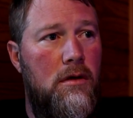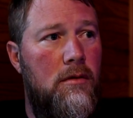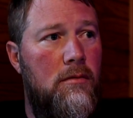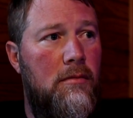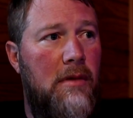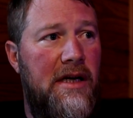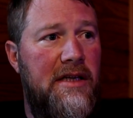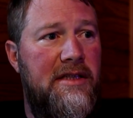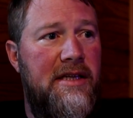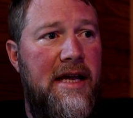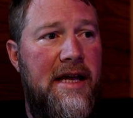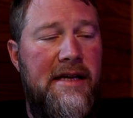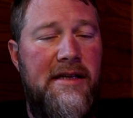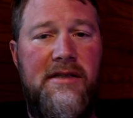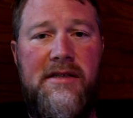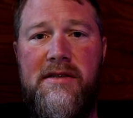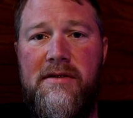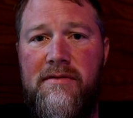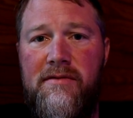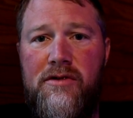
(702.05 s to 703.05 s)
My
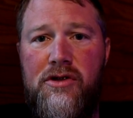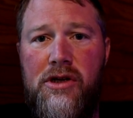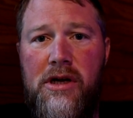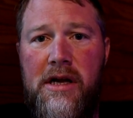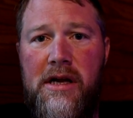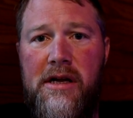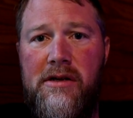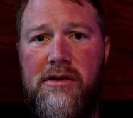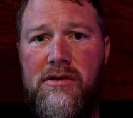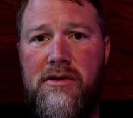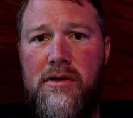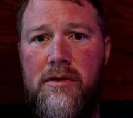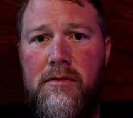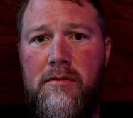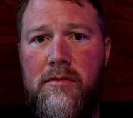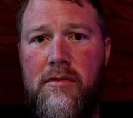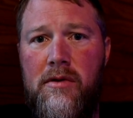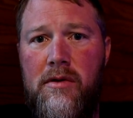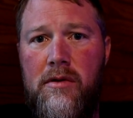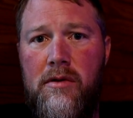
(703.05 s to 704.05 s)
tastes have changed.
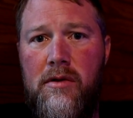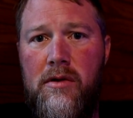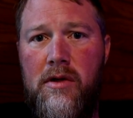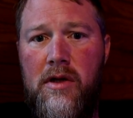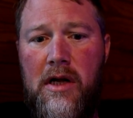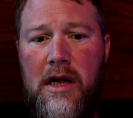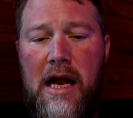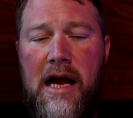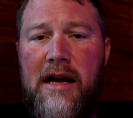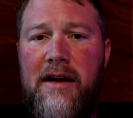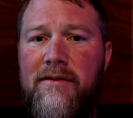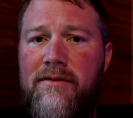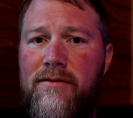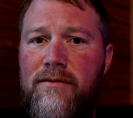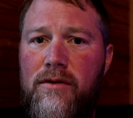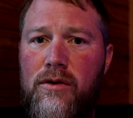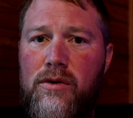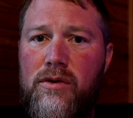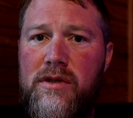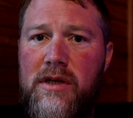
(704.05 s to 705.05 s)
The kind of
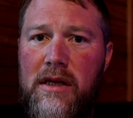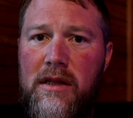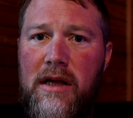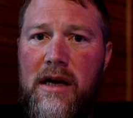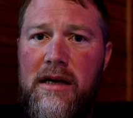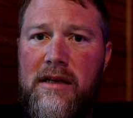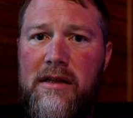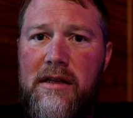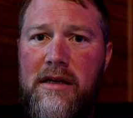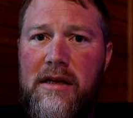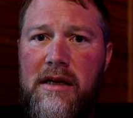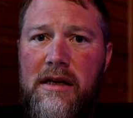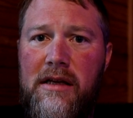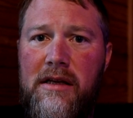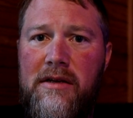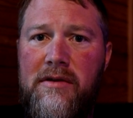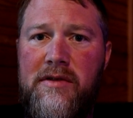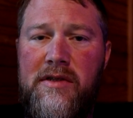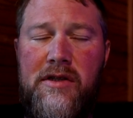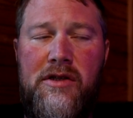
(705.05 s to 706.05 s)
foods I like to eat
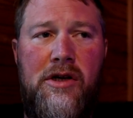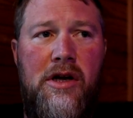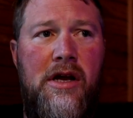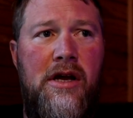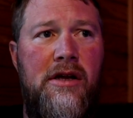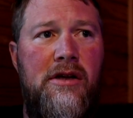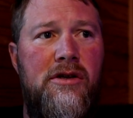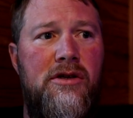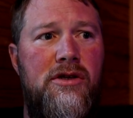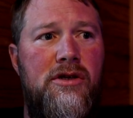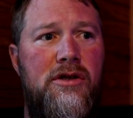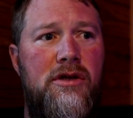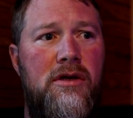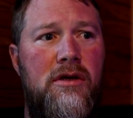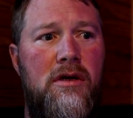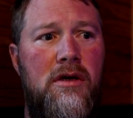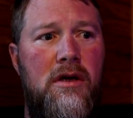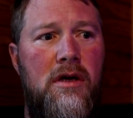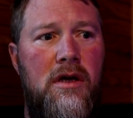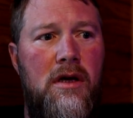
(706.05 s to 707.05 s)
has changed.
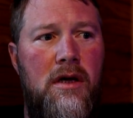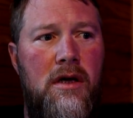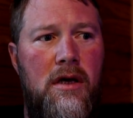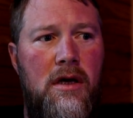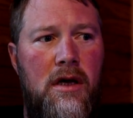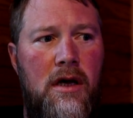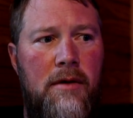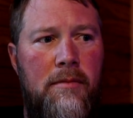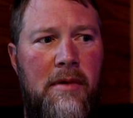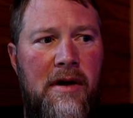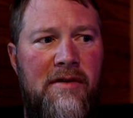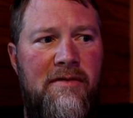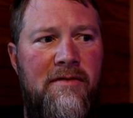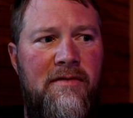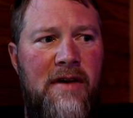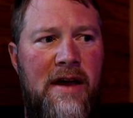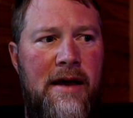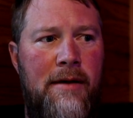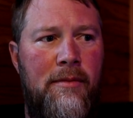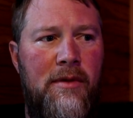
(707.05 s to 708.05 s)
My
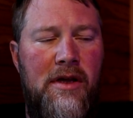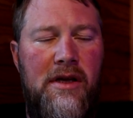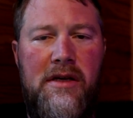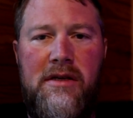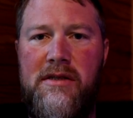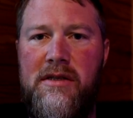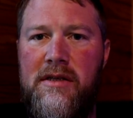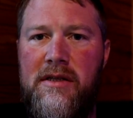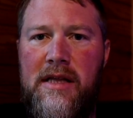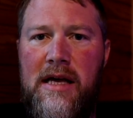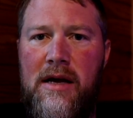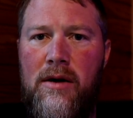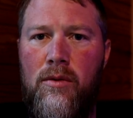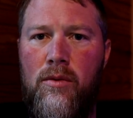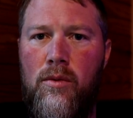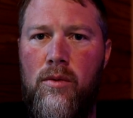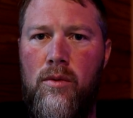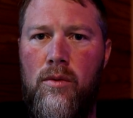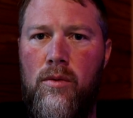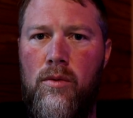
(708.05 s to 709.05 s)
family isn't that
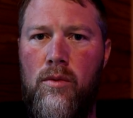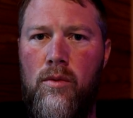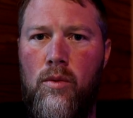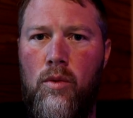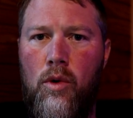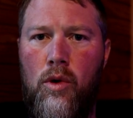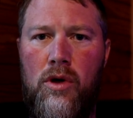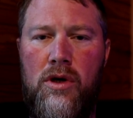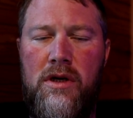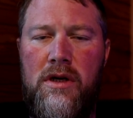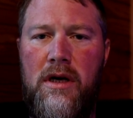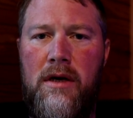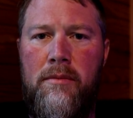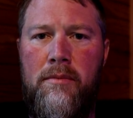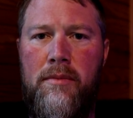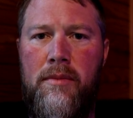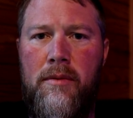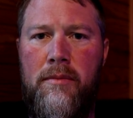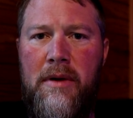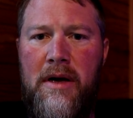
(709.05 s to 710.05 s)
worked
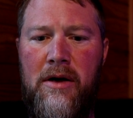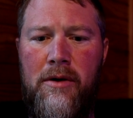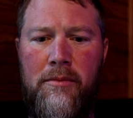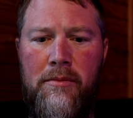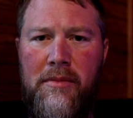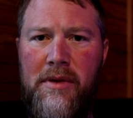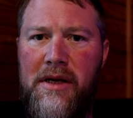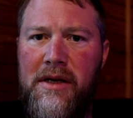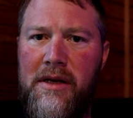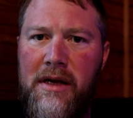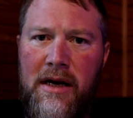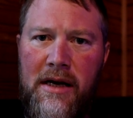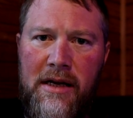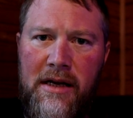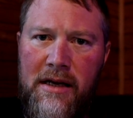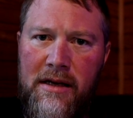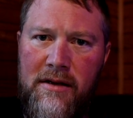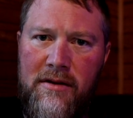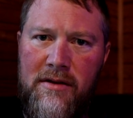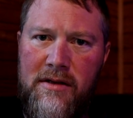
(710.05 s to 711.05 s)
up about me not
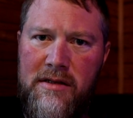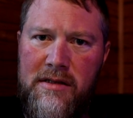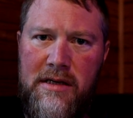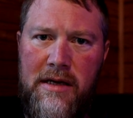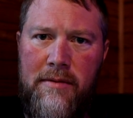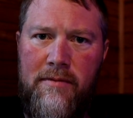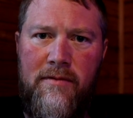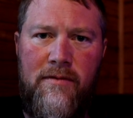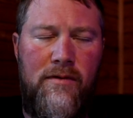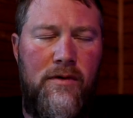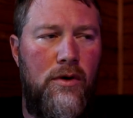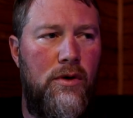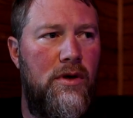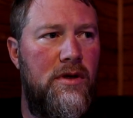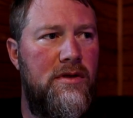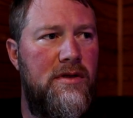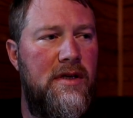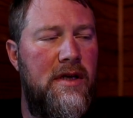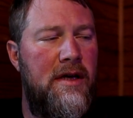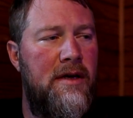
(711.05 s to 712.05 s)
eating the same food
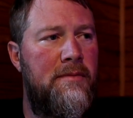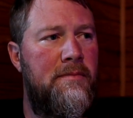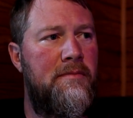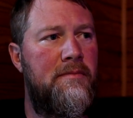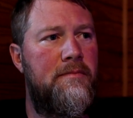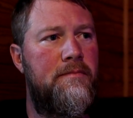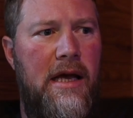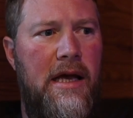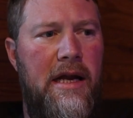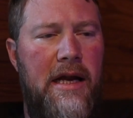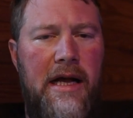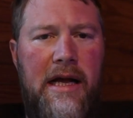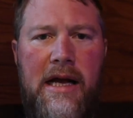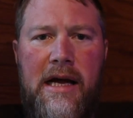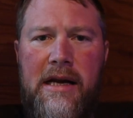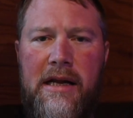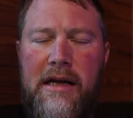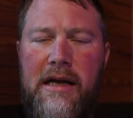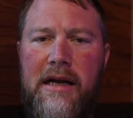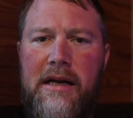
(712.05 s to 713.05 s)
as them. And I
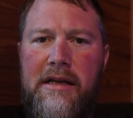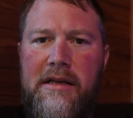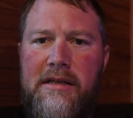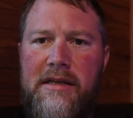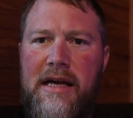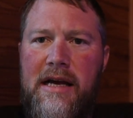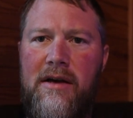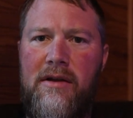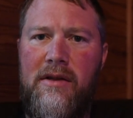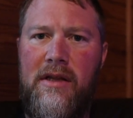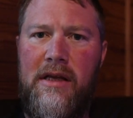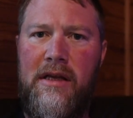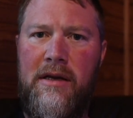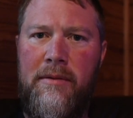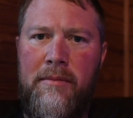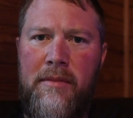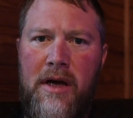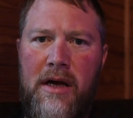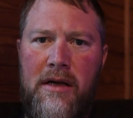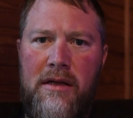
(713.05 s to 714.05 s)
kind of got it down that
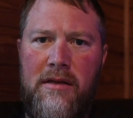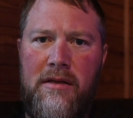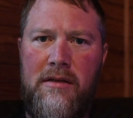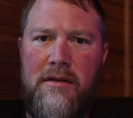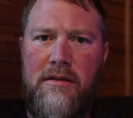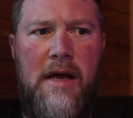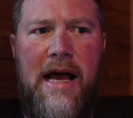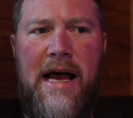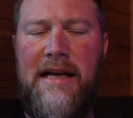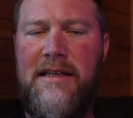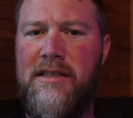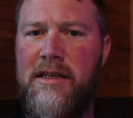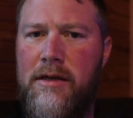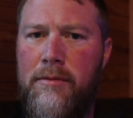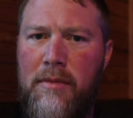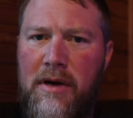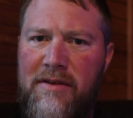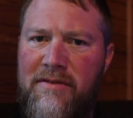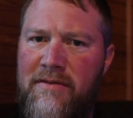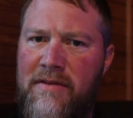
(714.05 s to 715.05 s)
I'm not
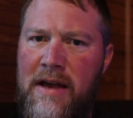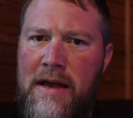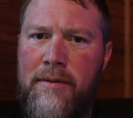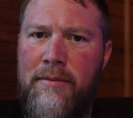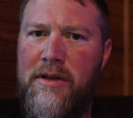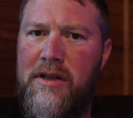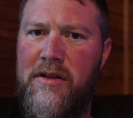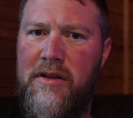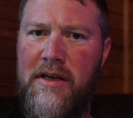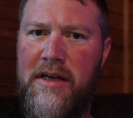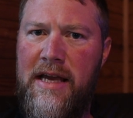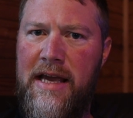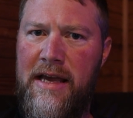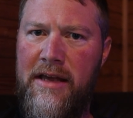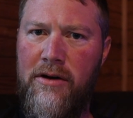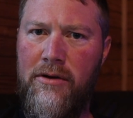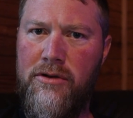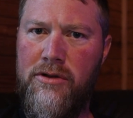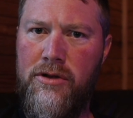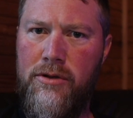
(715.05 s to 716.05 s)
asking my family to
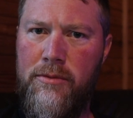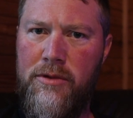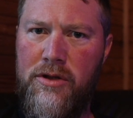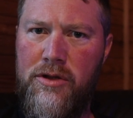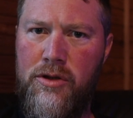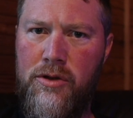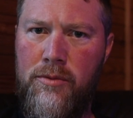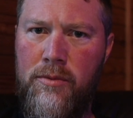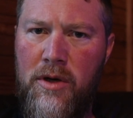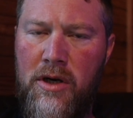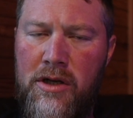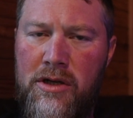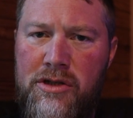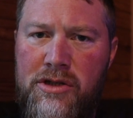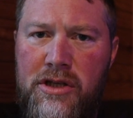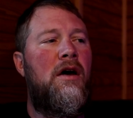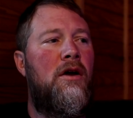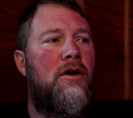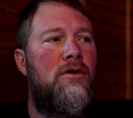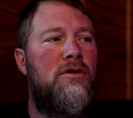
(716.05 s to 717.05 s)
cater to me too
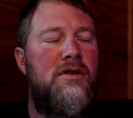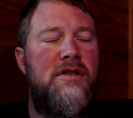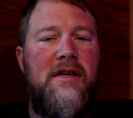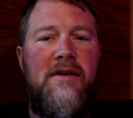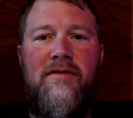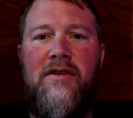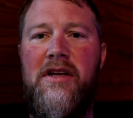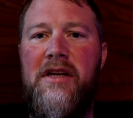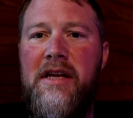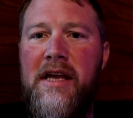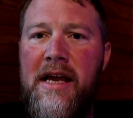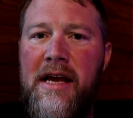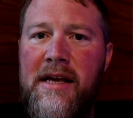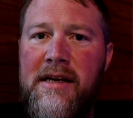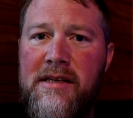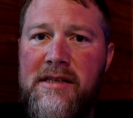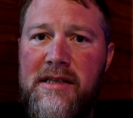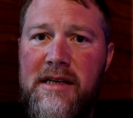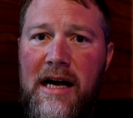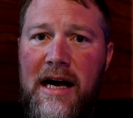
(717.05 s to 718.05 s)
much. 170
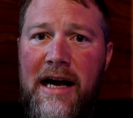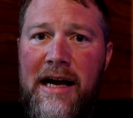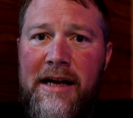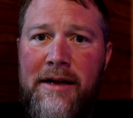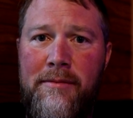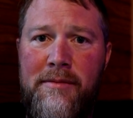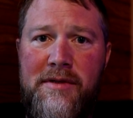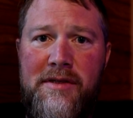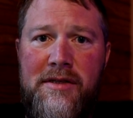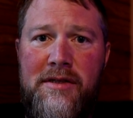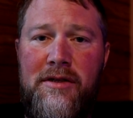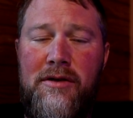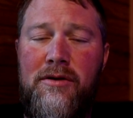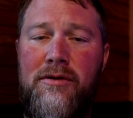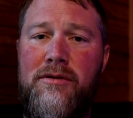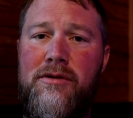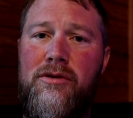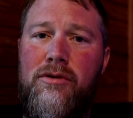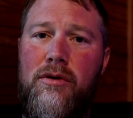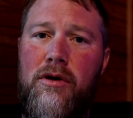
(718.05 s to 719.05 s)
days, I am
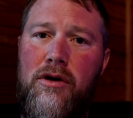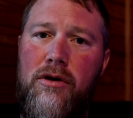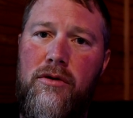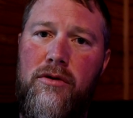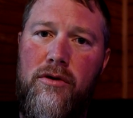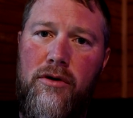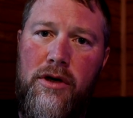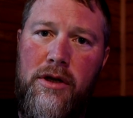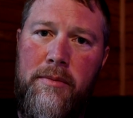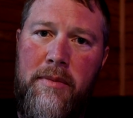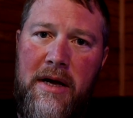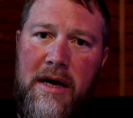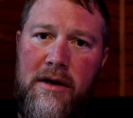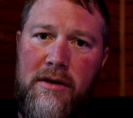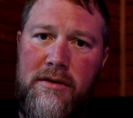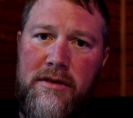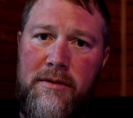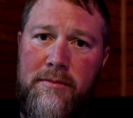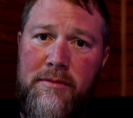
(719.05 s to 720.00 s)
still 230 pounds.